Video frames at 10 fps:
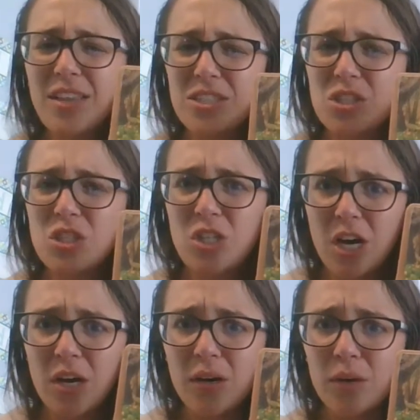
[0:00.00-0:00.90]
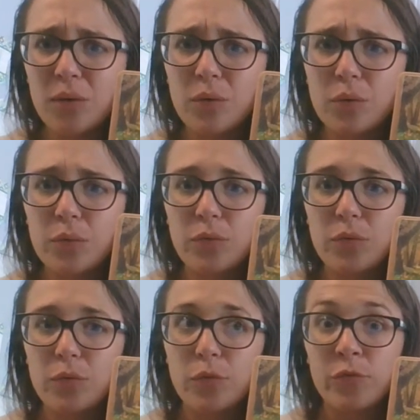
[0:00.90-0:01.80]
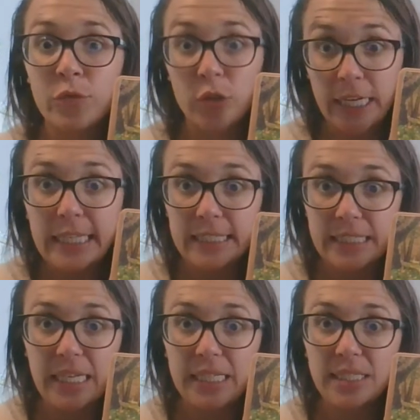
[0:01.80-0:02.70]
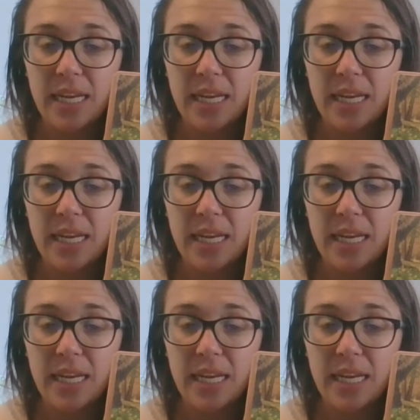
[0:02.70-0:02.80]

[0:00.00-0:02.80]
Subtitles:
that snow freezes.